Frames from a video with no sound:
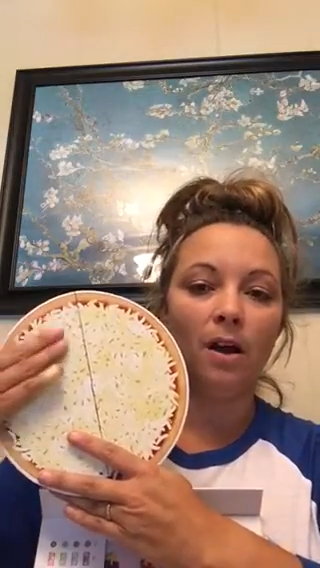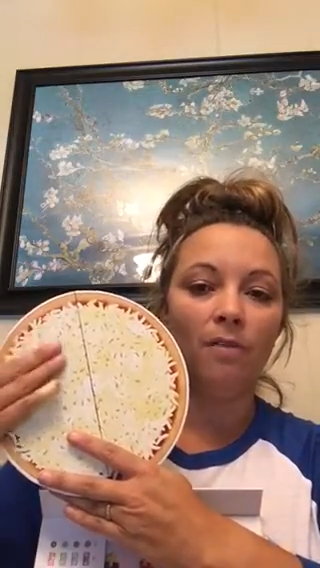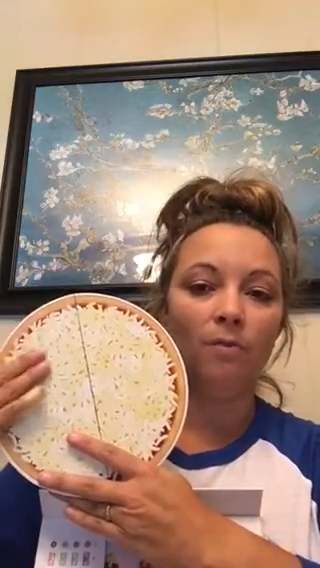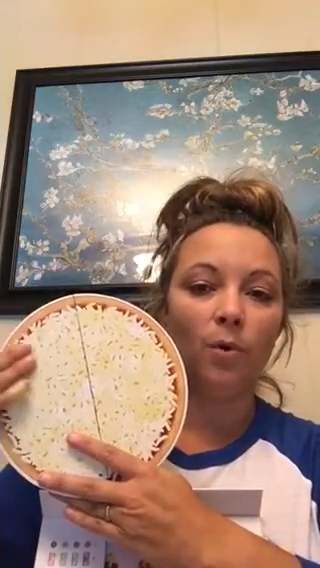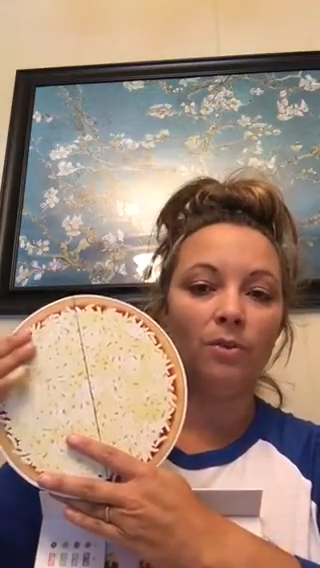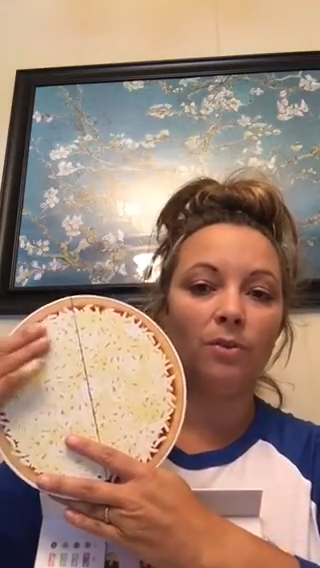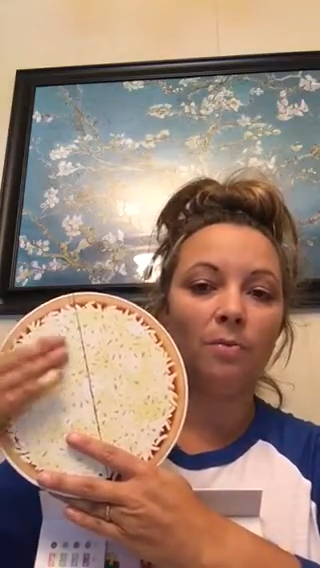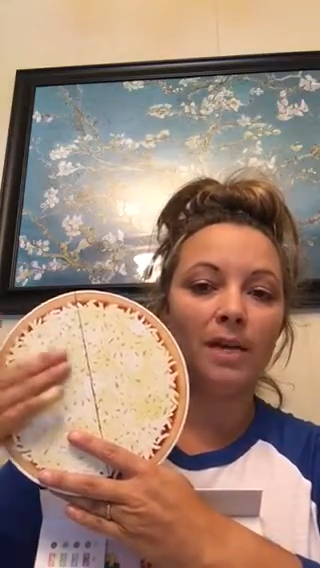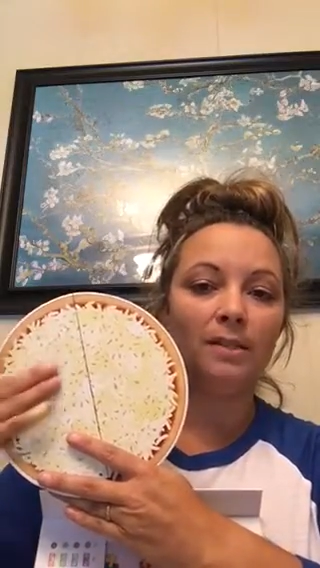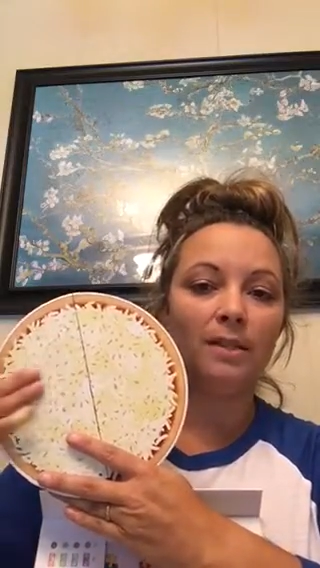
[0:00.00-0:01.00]
a fourth of the
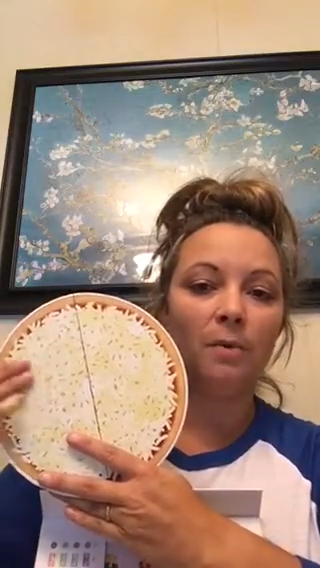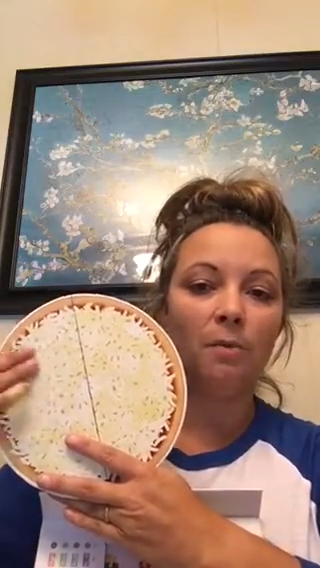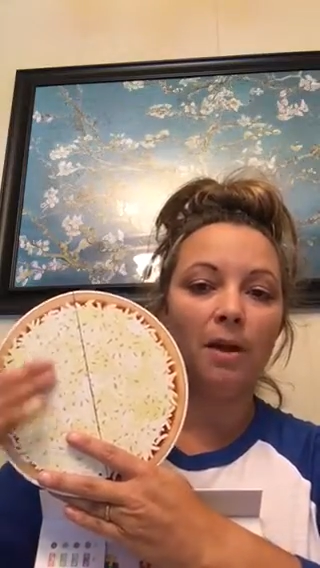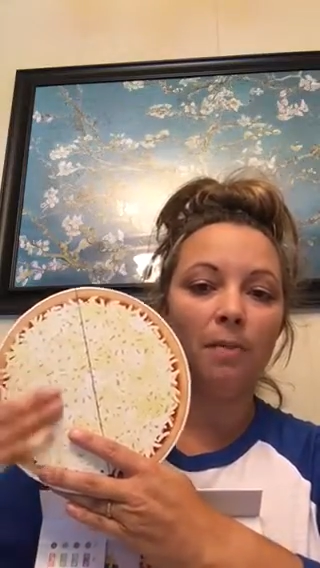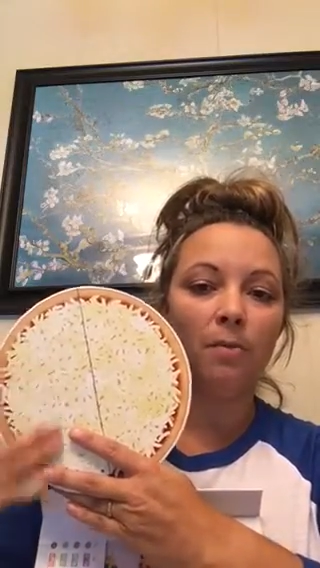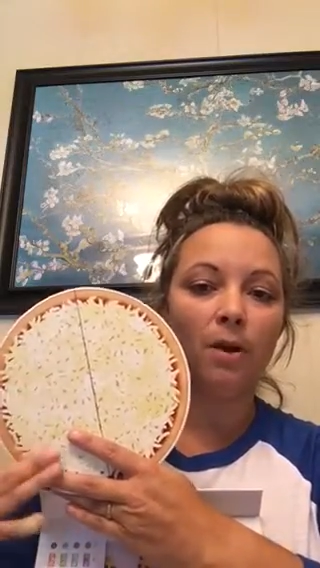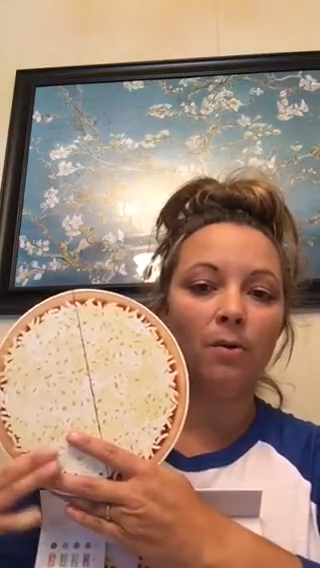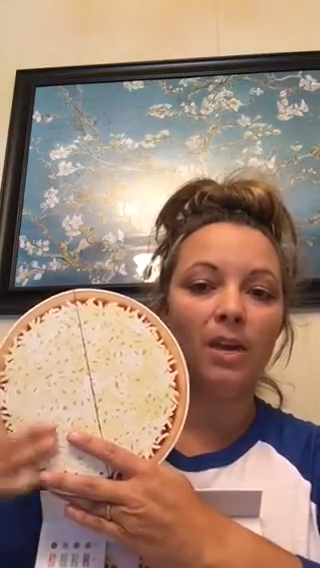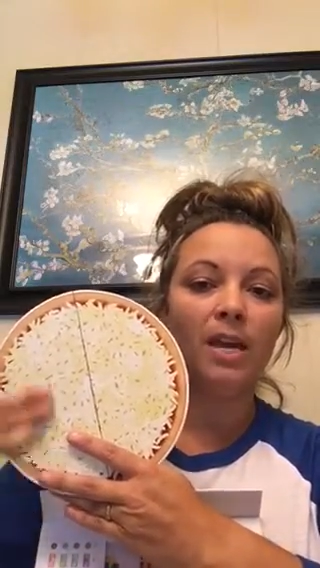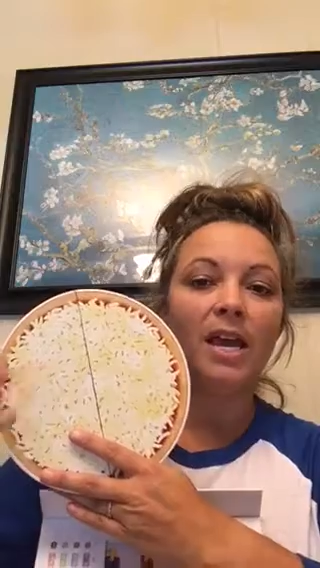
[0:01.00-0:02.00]
pizza they want
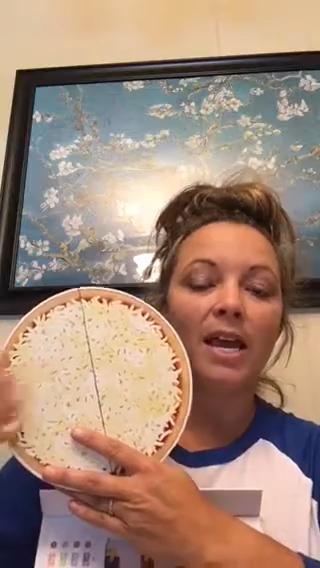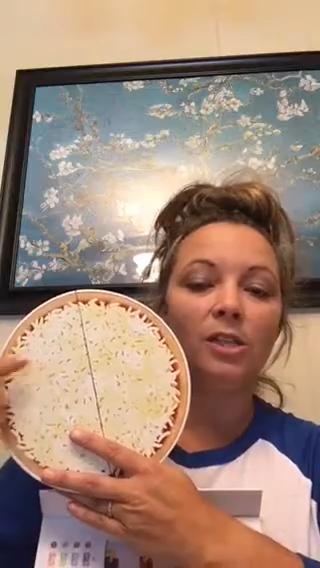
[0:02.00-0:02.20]
pepperoni.